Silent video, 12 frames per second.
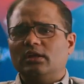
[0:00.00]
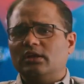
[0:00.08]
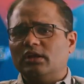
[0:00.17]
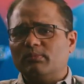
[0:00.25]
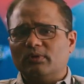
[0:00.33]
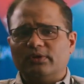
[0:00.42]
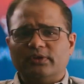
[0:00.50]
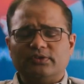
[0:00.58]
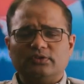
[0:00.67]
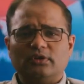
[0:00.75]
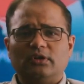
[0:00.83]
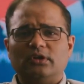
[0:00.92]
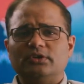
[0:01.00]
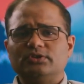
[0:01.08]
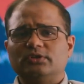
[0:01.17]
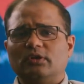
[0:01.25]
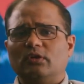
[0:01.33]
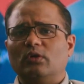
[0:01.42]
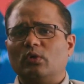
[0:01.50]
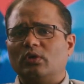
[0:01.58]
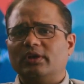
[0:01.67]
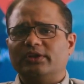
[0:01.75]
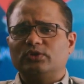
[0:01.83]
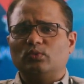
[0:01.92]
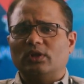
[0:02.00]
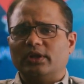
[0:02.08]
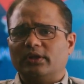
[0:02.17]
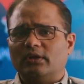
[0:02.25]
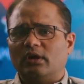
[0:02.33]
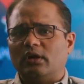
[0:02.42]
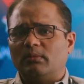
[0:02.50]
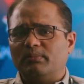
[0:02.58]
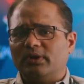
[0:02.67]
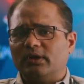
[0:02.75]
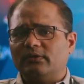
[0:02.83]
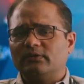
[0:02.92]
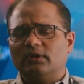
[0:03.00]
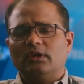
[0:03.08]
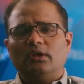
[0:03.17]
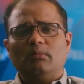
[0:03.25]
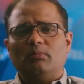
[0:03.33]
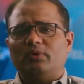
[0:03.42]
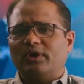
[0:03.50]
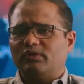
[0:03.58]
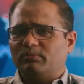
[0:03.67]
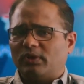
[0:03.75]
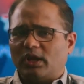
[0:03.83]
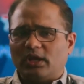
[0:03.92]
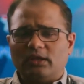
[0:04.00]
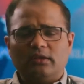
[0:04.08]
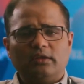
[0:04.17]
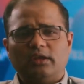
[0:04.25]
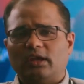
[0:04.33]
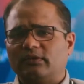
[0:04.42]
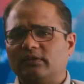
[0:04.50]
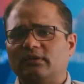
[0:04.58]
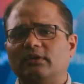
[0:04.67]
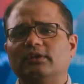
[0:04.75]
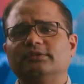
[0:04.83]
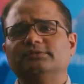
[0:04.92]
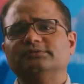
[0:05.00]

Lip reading: nipple discharge, a localized swelling in the armpits, breast pain, etc.